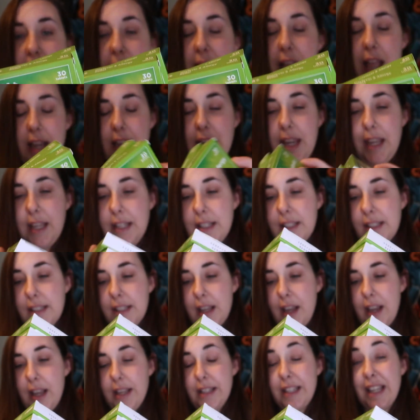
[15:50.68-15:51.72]
and
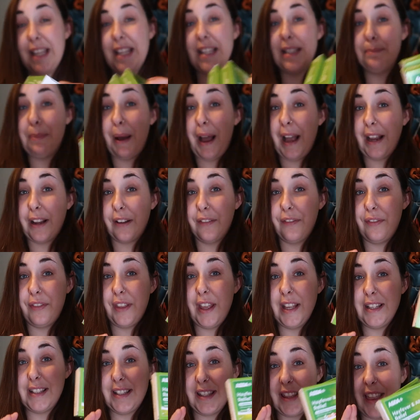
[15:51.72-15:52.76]
inside is pack of,
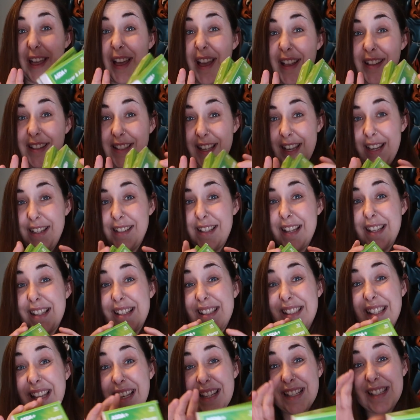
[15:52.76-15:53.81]
is 30. So there's
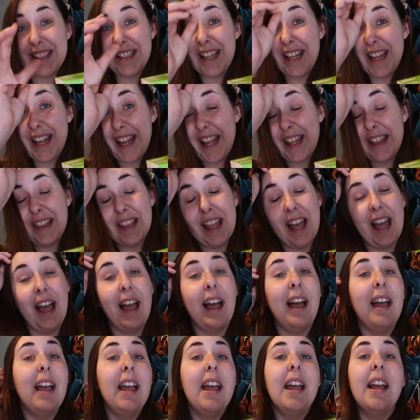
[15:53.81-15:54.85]
60 in
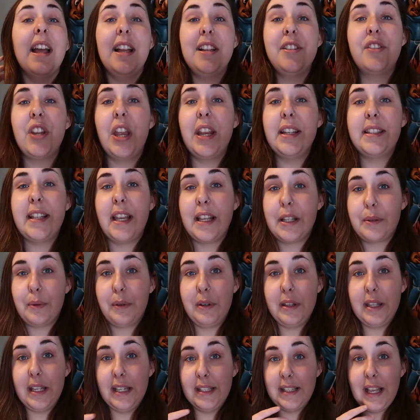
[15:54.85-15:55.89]
there. And Jake takes one
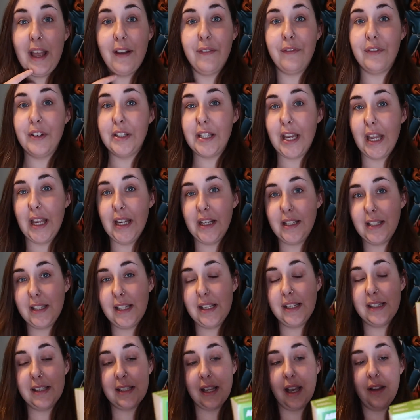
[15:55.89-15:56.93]
of these every day
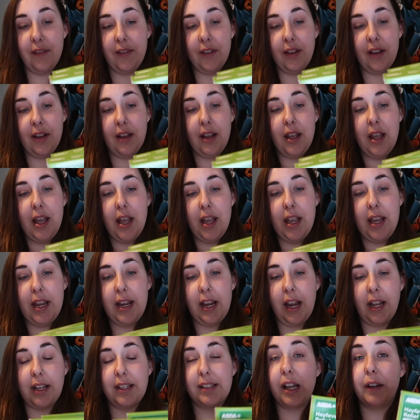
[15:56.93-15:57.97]
because he
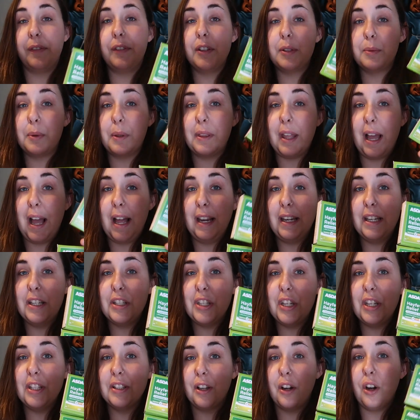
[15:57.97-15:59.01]
like suffers with
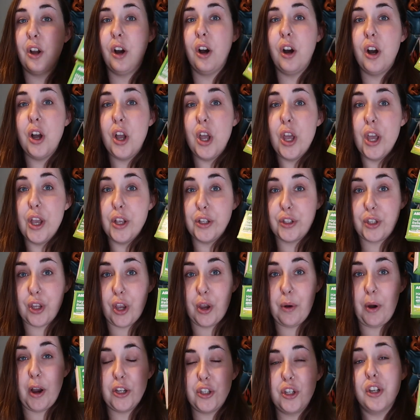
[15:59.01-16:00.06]
allergies a lot.
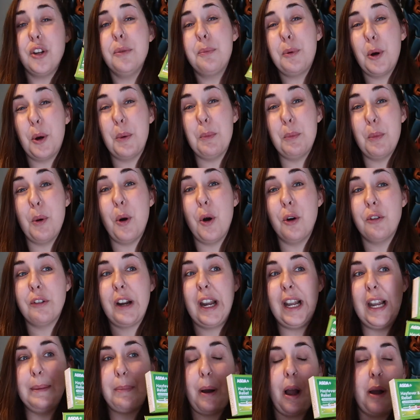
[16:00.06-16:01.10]
So I should have bought more
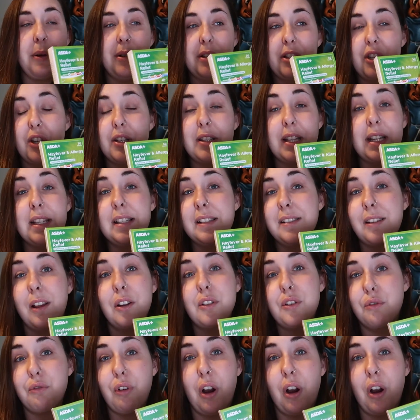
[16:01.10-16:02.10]
really, but I was just in such a